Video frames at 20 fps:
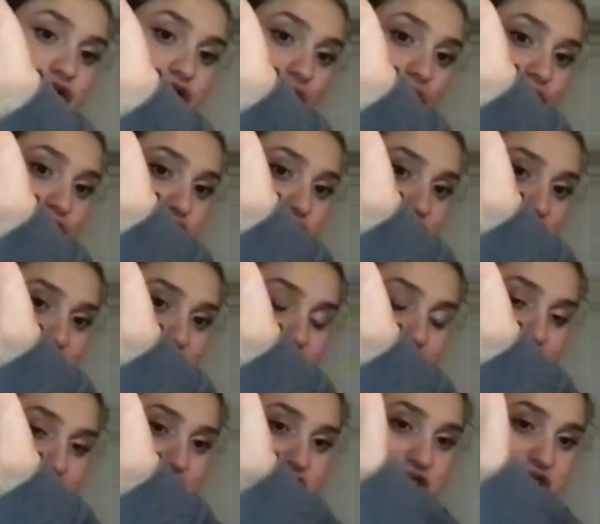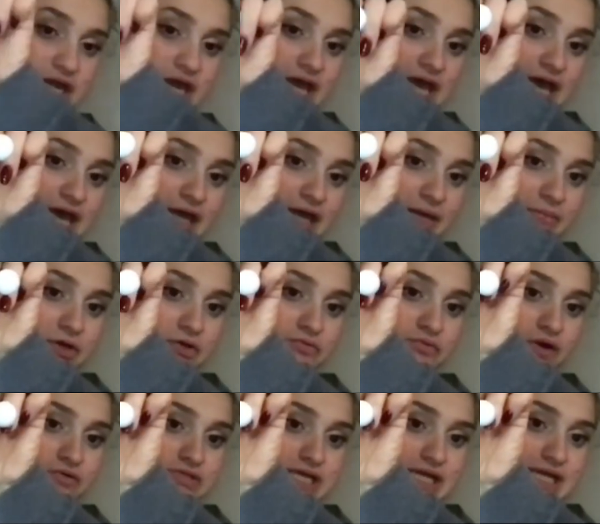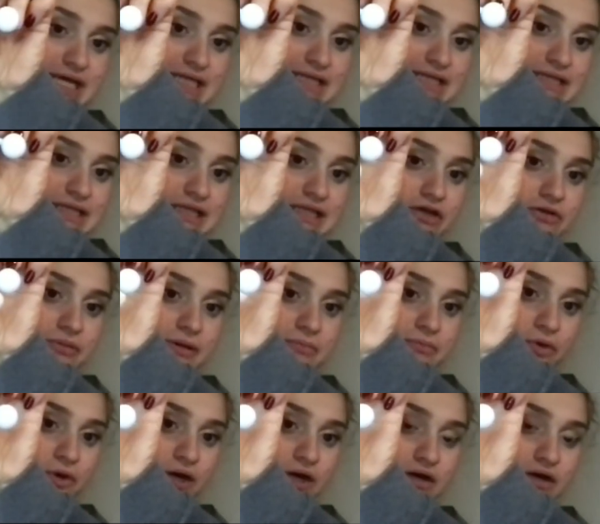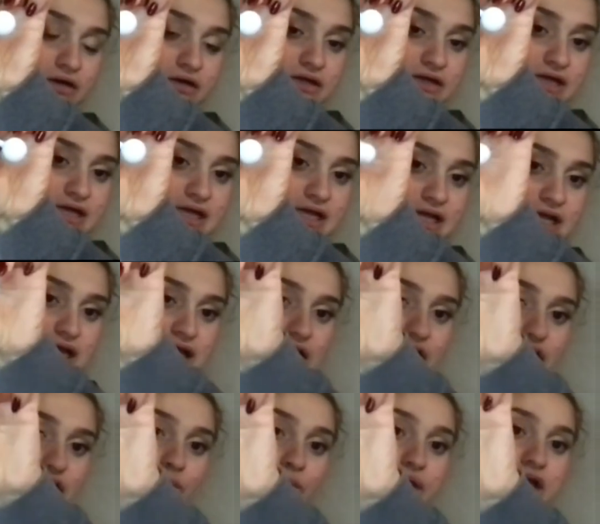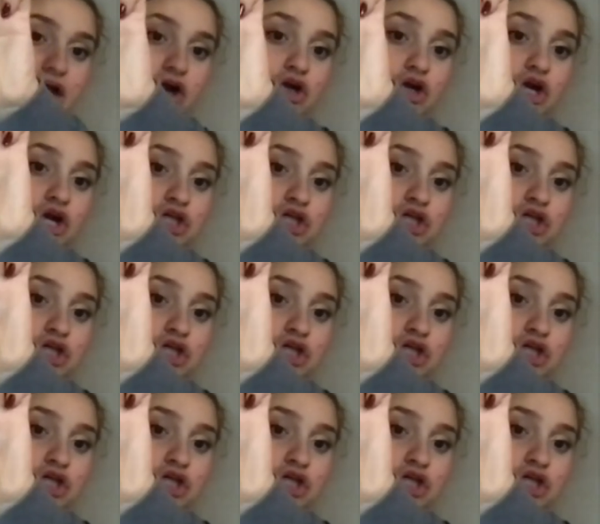gauche conformation, and I'm going to rotate a little bit more. We are